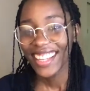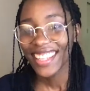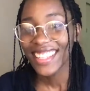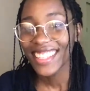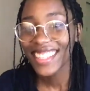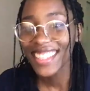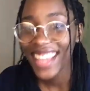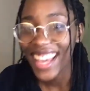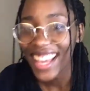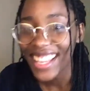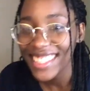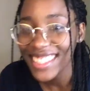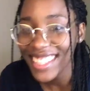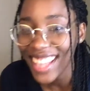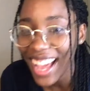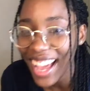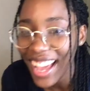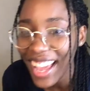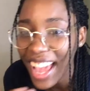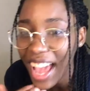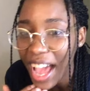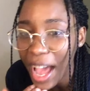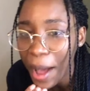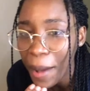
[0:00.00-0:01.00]
Yes, I
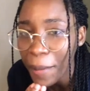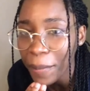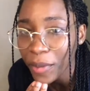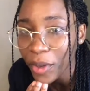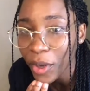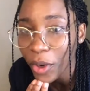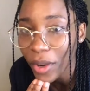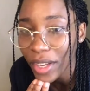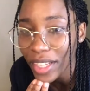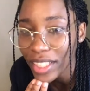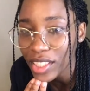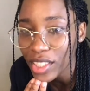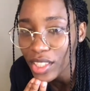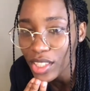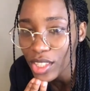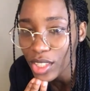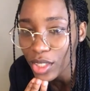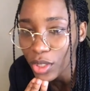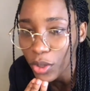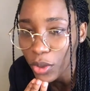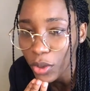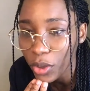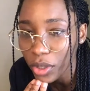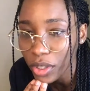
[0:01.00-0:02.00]
am going to
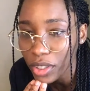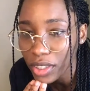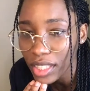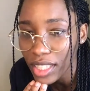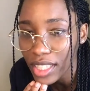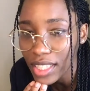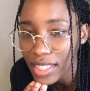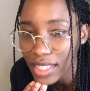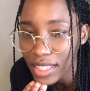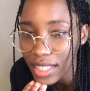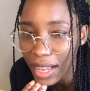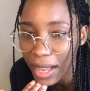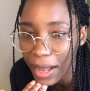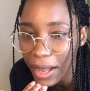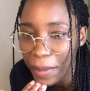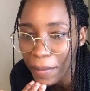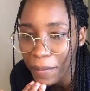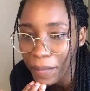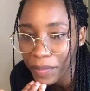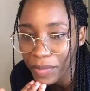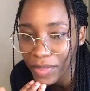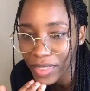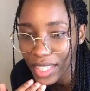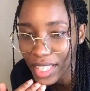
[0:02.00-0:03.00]
school this
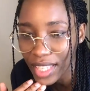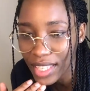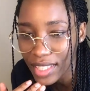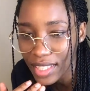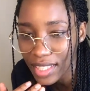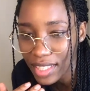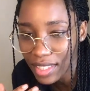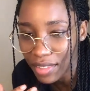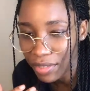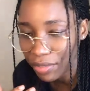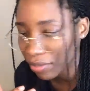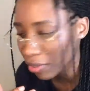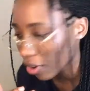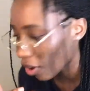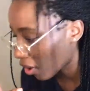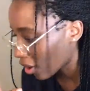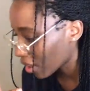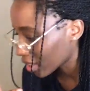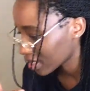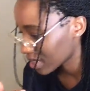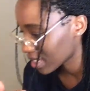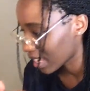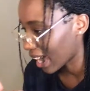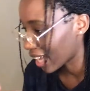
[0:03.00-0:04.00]

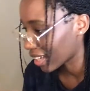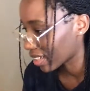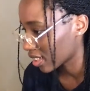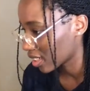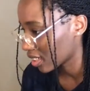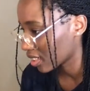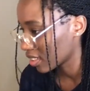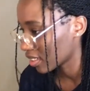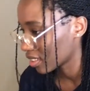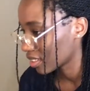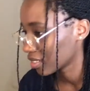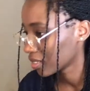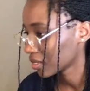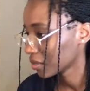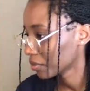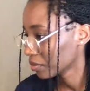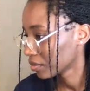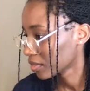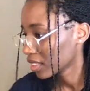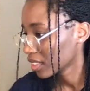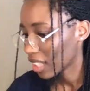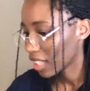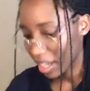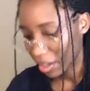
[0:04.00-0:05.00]
fall, sadly.
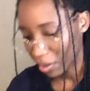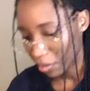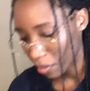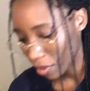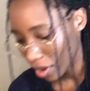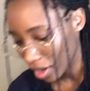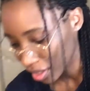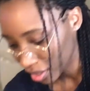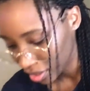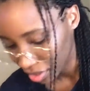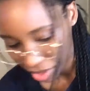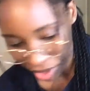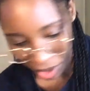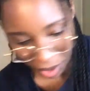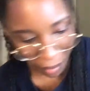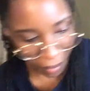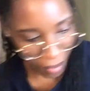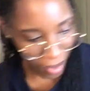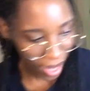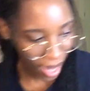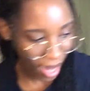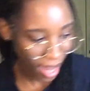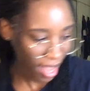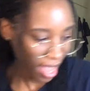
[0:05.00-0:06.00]
I don't want to go,
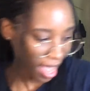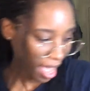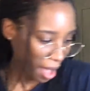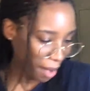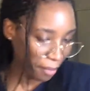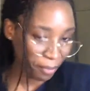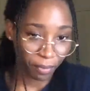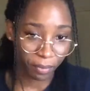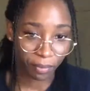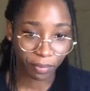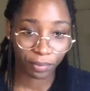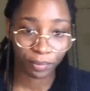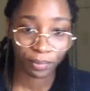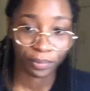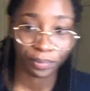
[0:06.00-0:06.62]
but I am.